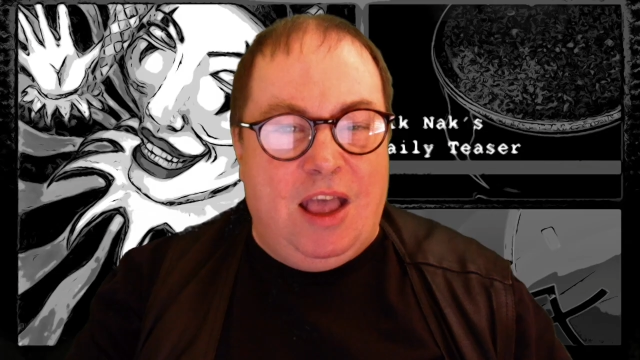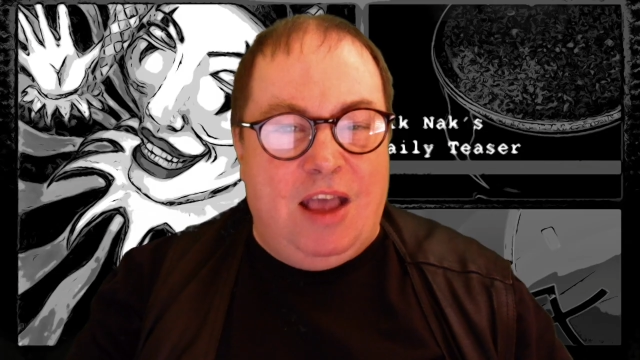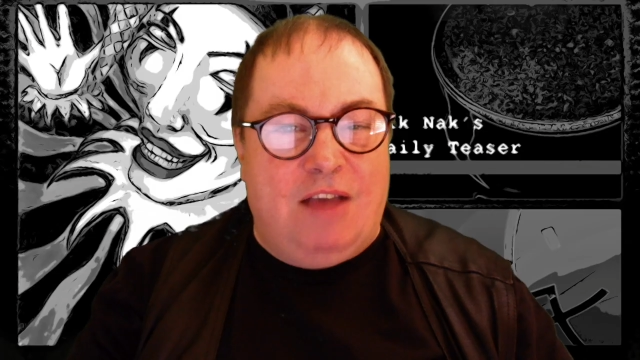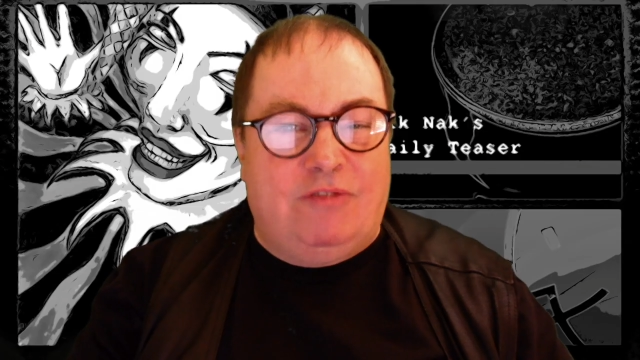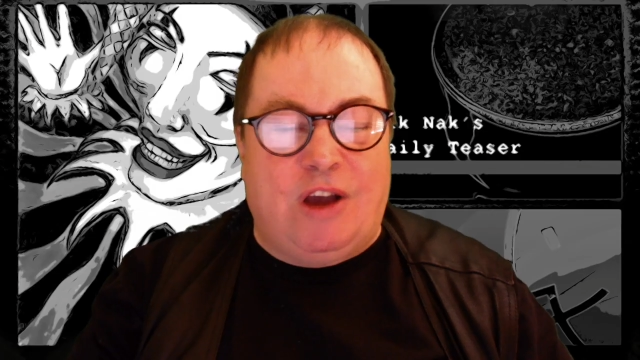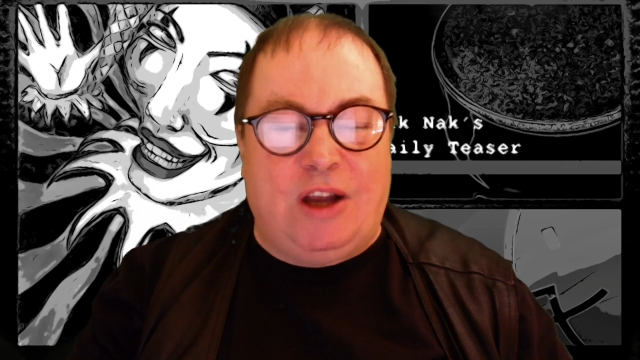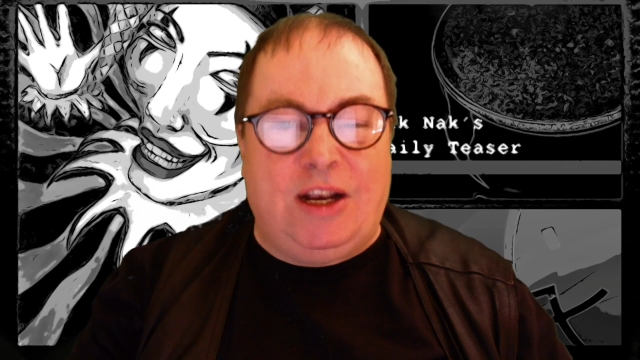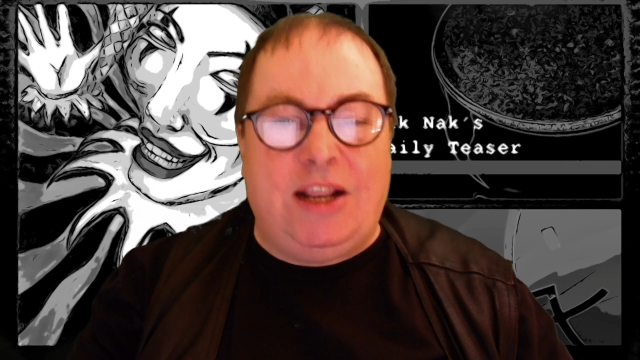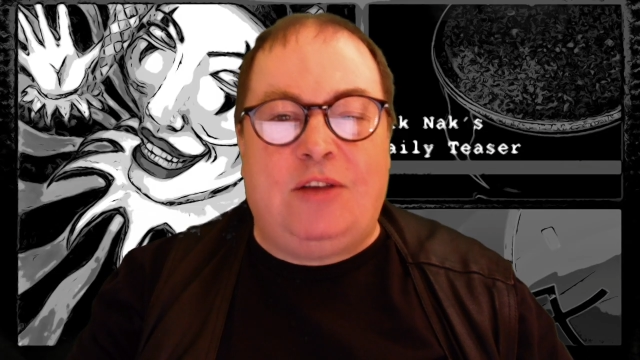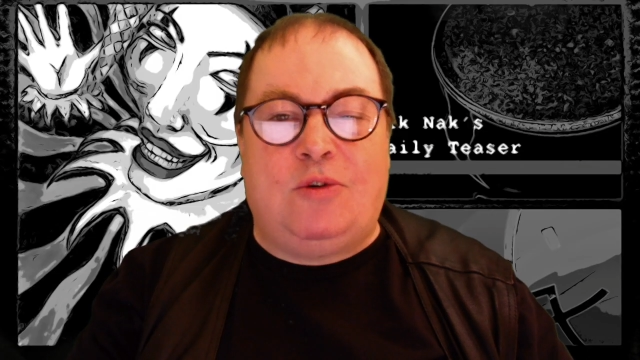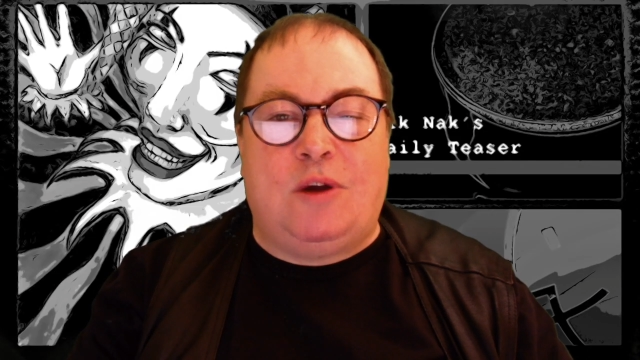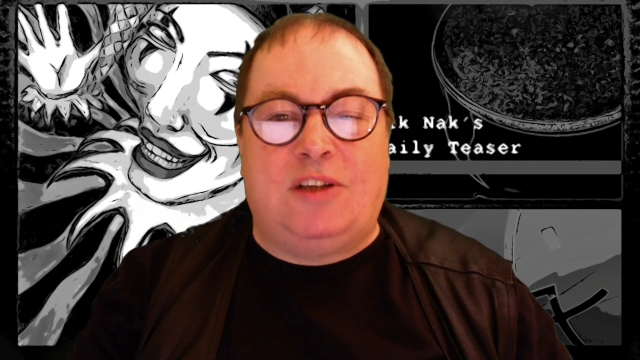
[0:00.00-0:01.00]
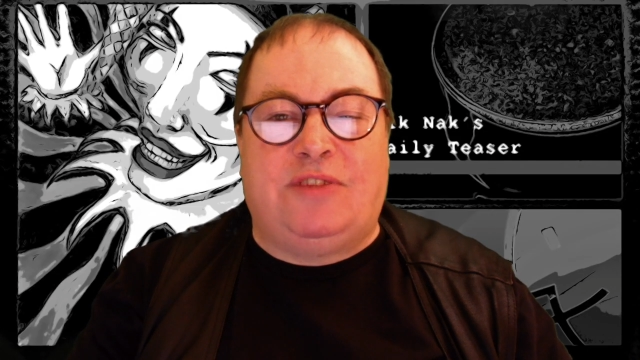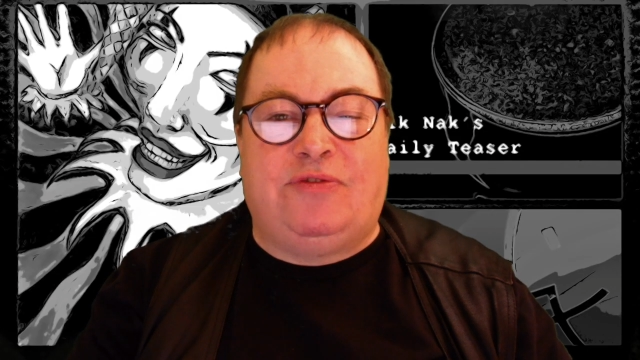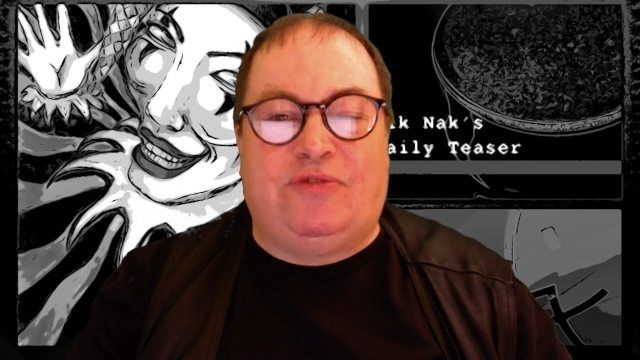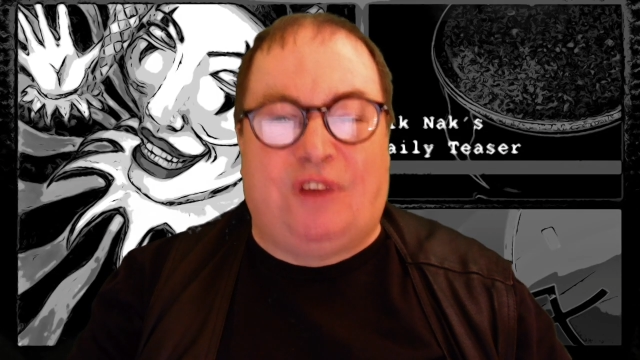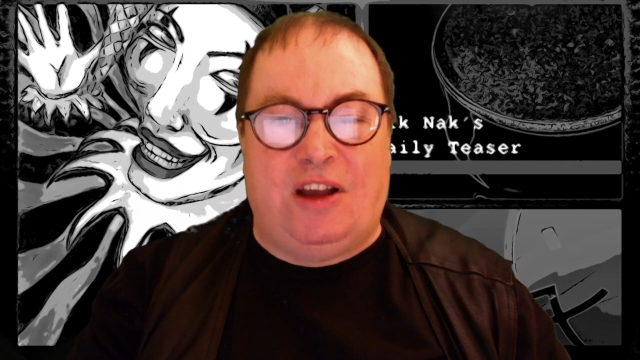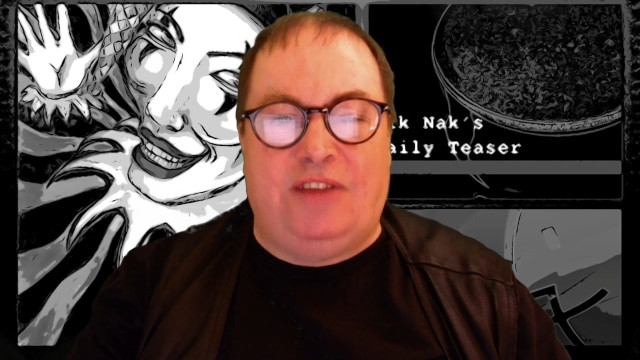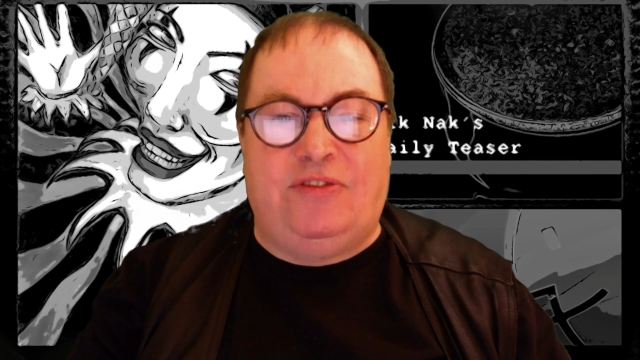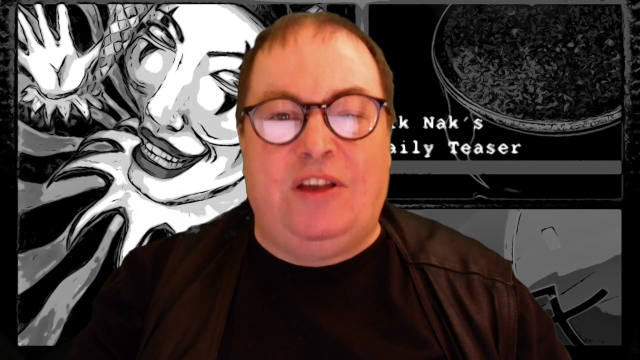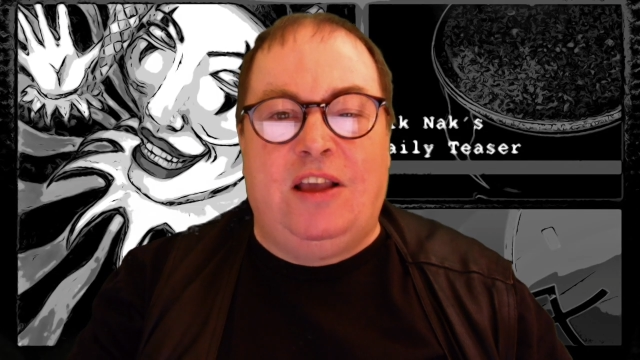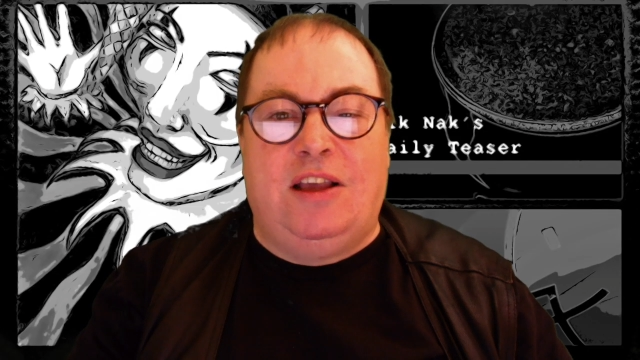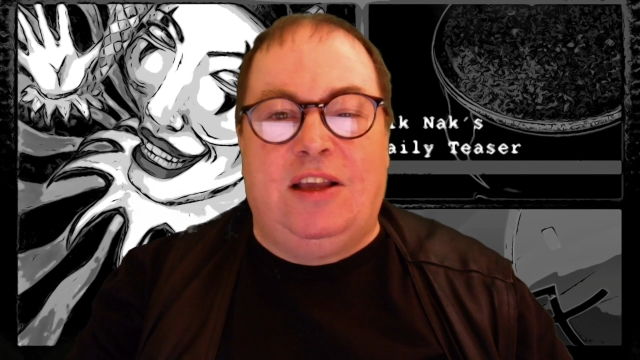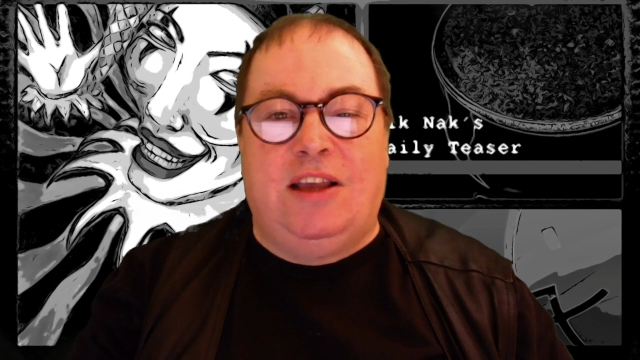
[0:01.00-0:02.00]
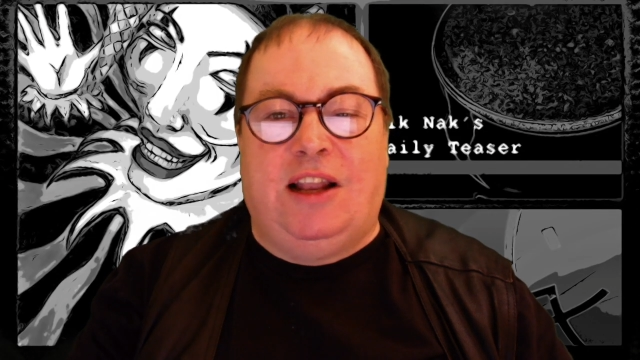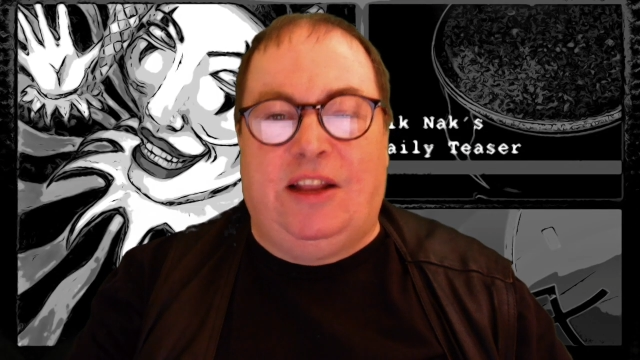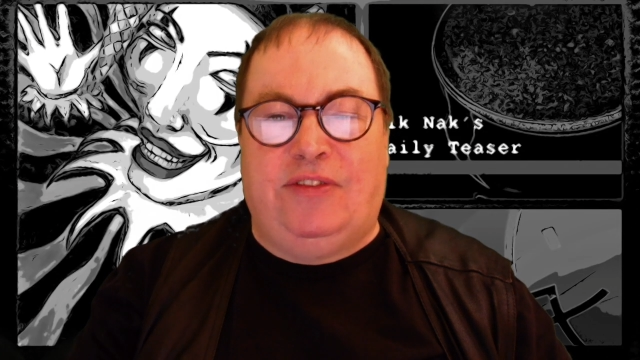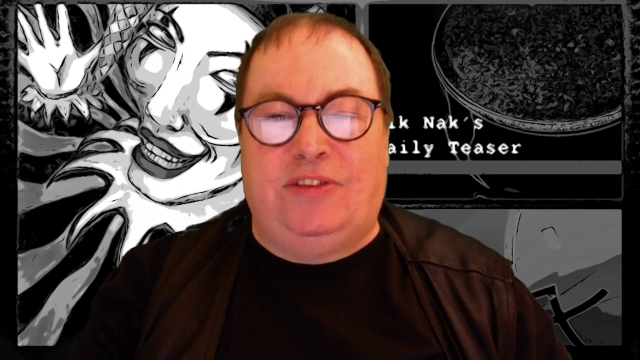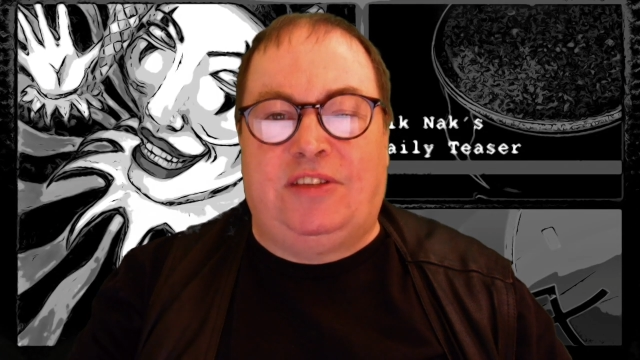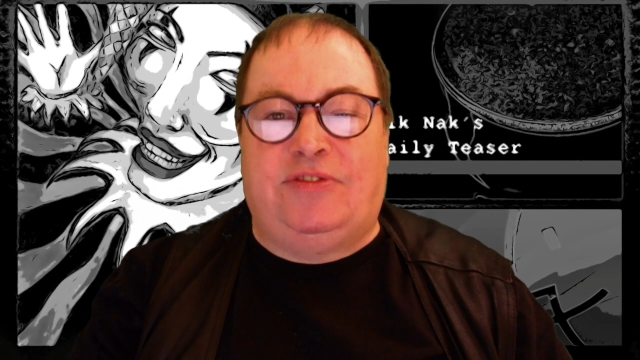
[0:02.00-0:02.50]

Finally, question 5, 11th